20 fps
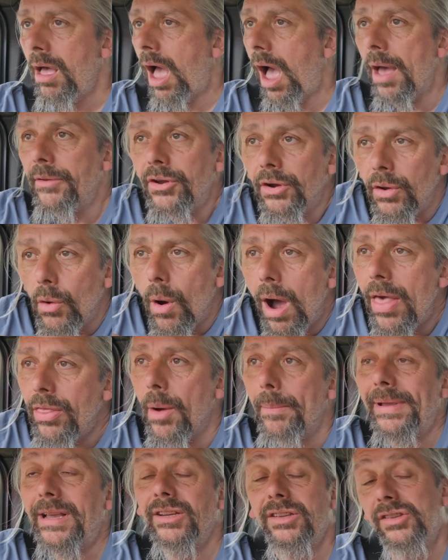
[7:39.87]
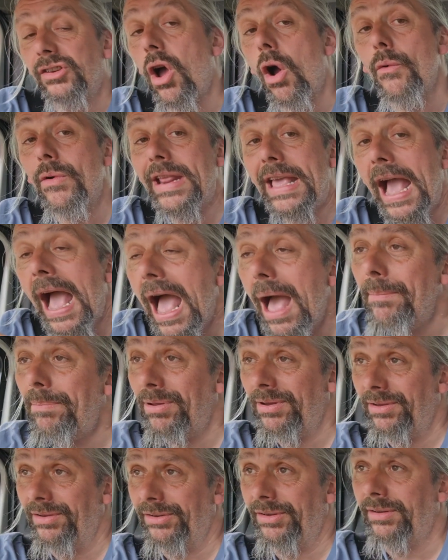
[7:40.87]
I don't know why though, because it's already
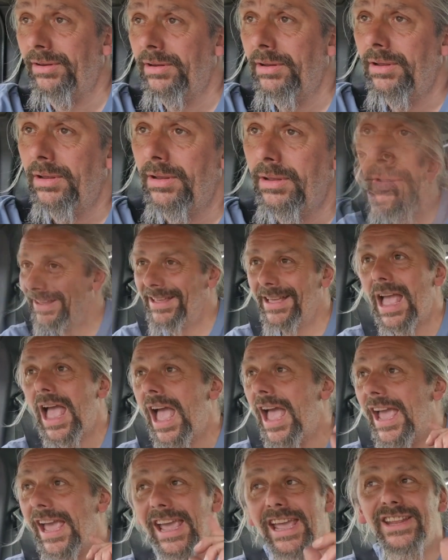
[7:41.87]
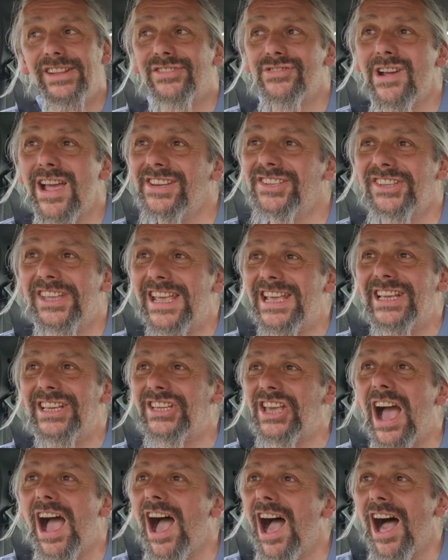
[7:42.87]
happened. Interesting
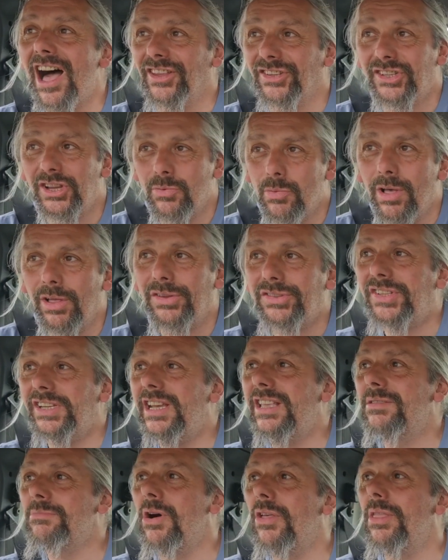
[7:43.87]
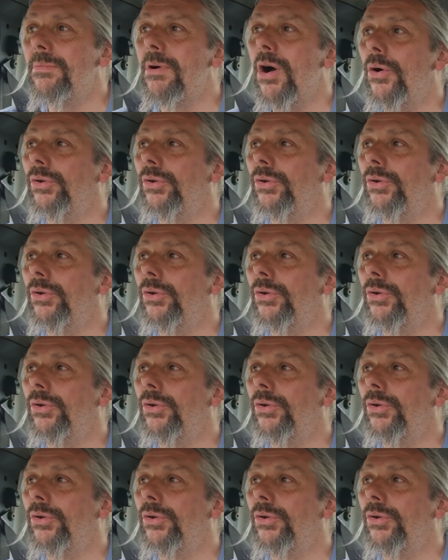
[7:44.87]
cars, you will see them on the